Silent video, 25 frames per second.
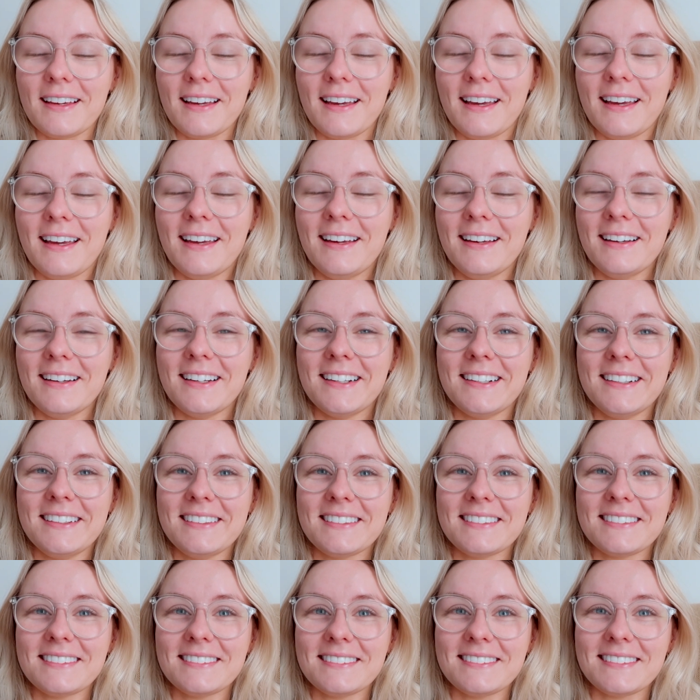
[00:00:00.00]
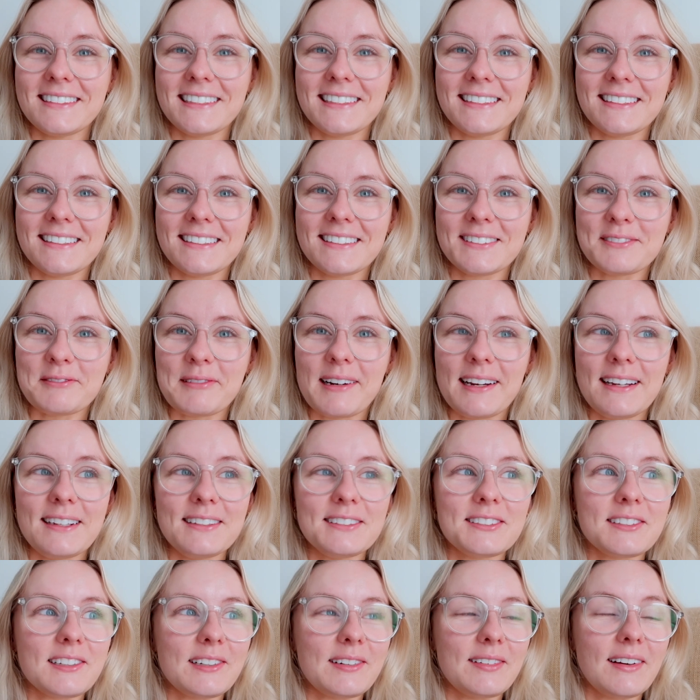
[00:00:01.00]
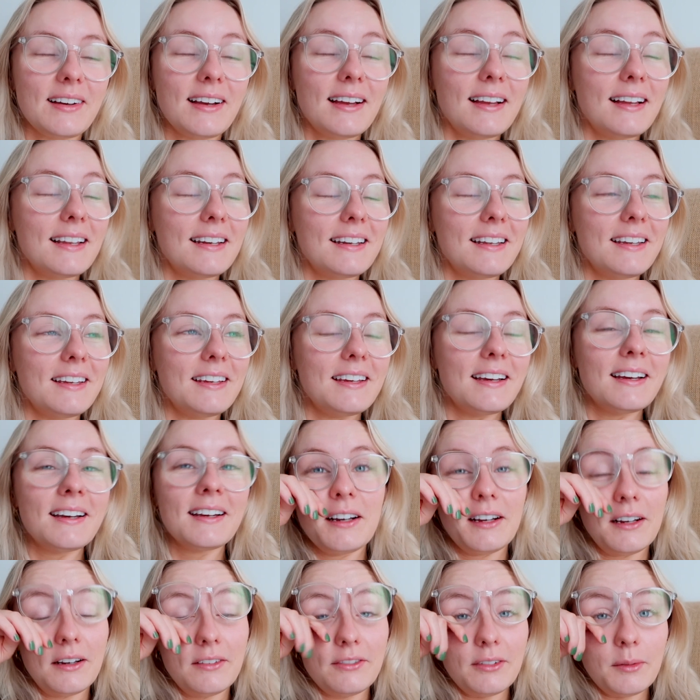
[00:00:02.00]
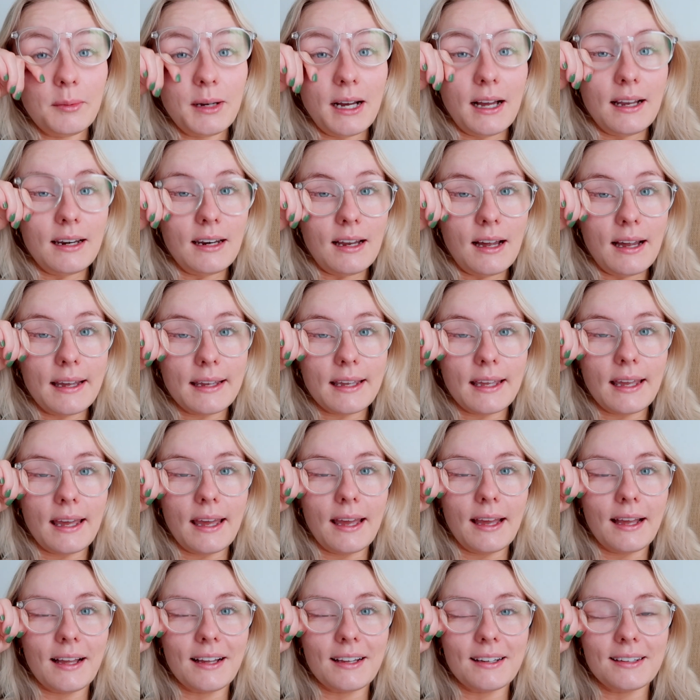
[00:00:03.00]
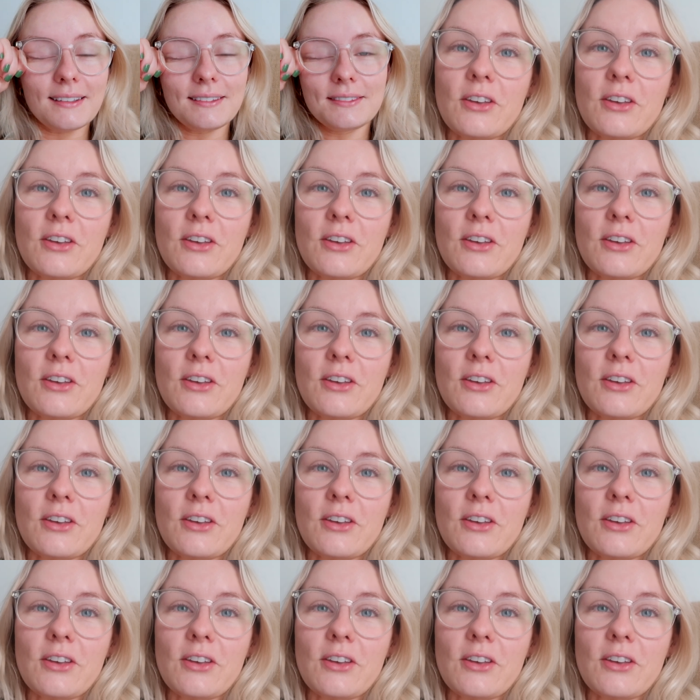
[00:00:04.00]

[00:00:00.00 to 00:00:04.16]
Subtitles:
It is way too early for my liking.